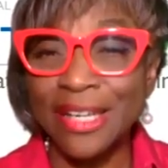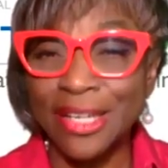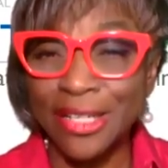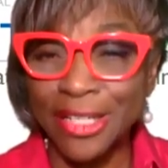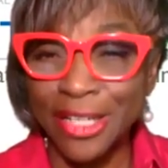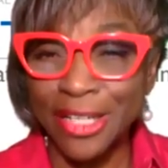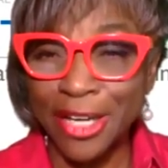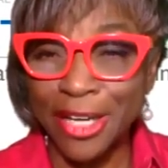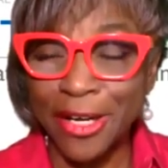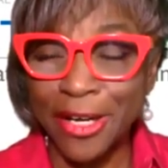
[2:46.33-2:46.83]

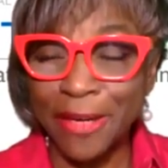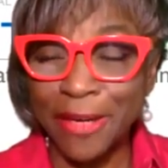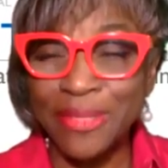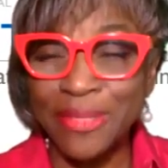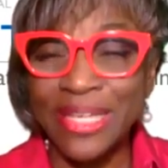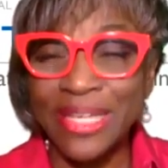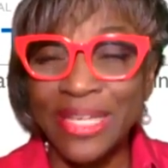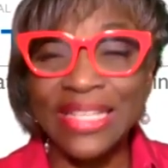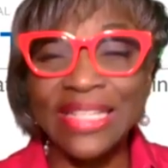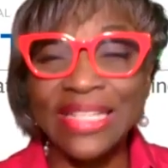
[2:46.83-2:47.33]
club
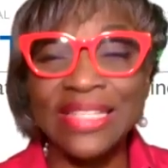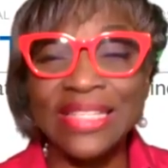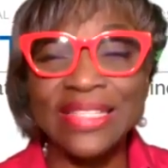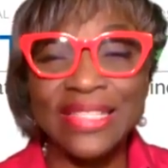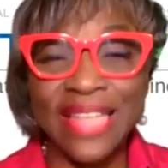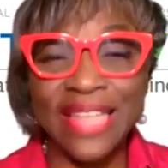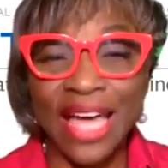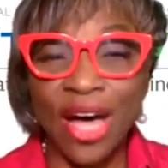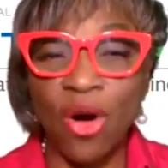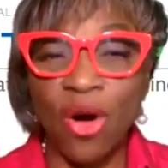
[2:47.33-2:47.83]
that he's
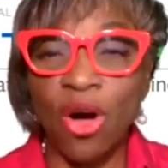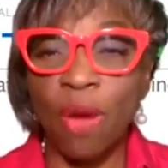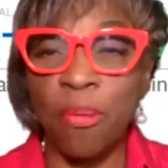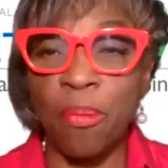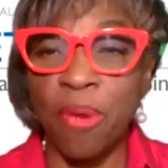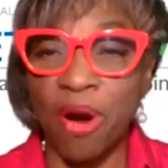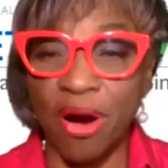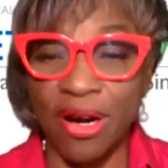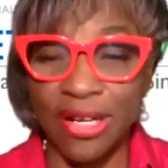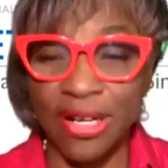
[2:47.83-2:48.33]
now
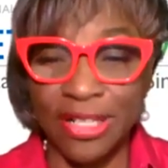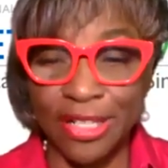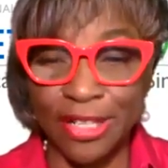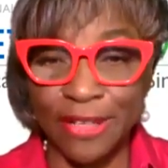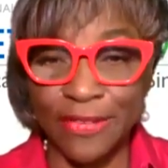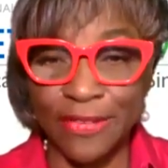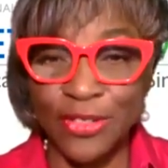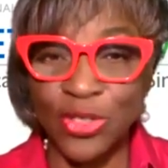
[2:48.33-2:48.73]
a part of.